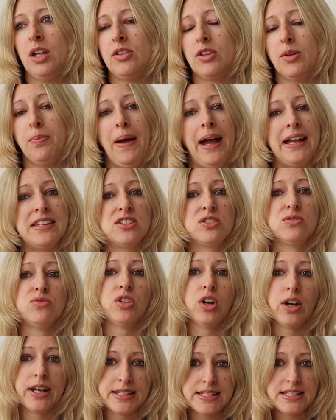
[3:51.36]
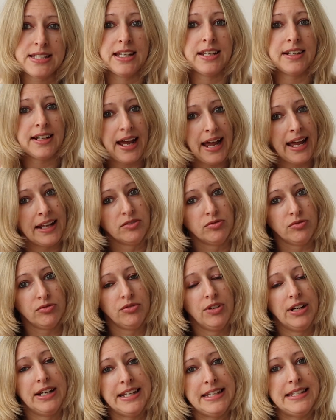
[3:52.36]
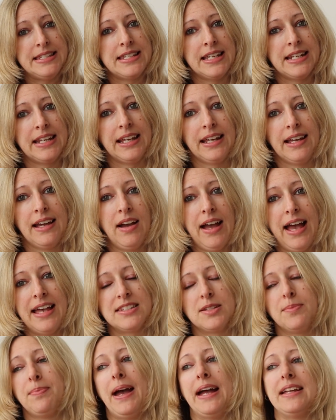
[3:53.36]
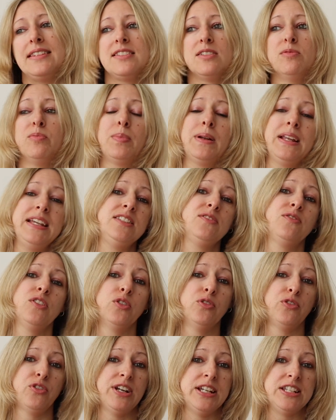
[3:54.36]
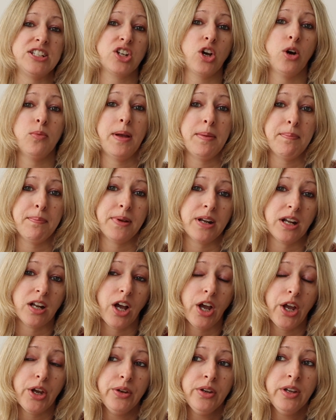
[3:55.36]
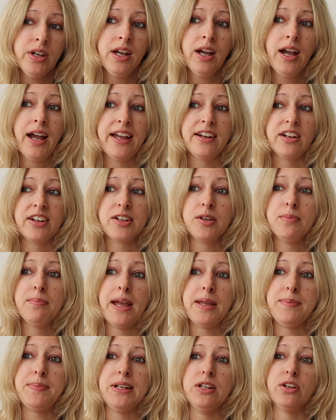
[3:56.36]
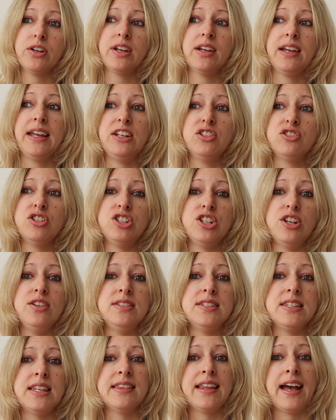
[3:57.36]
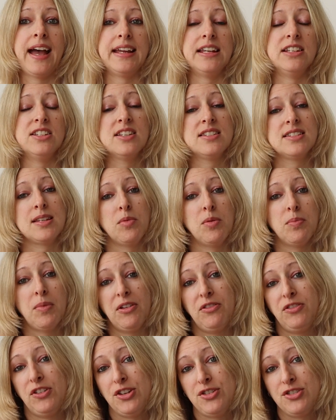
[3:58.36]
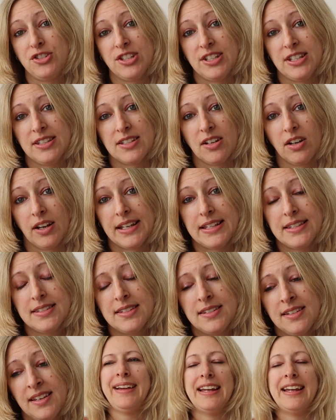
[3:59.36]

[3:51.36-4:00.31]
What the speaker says: the pattern writing and releasing it as a pattern, please feel free to comment below, and I can maybe look at introducing that into some of my future designs.